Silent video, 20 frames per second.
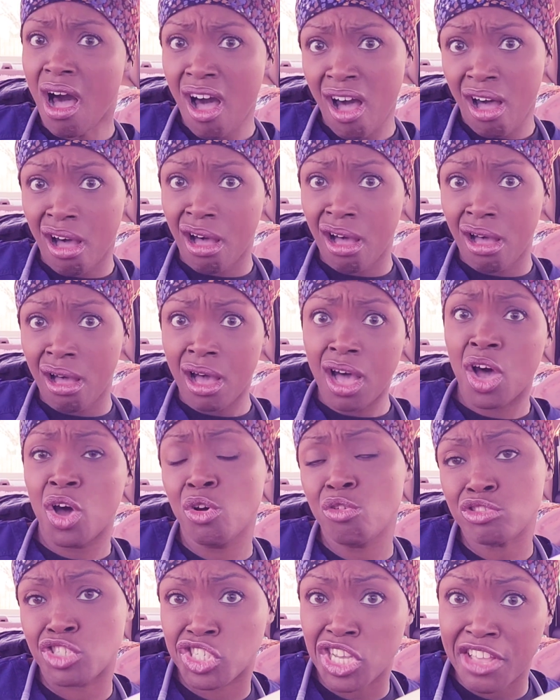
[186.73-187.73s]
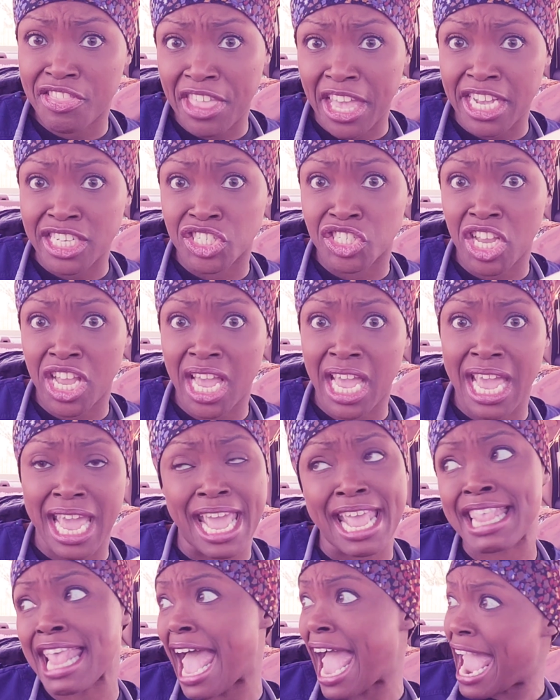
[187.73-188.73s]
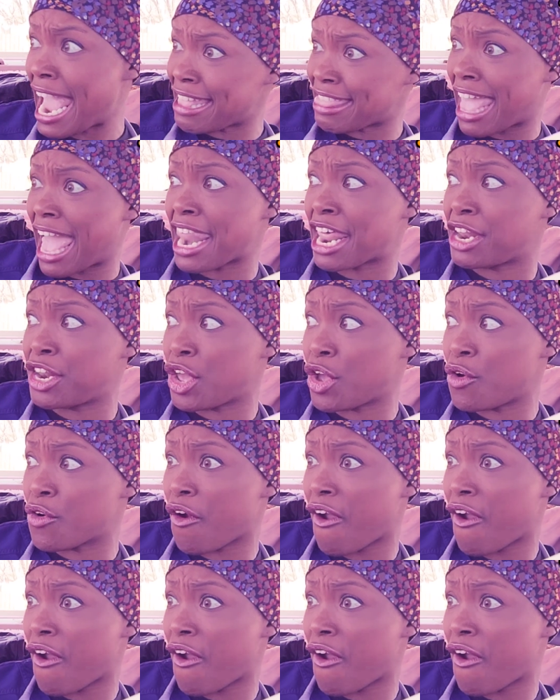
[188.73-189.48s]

Who she thinks she is? Ain't that a new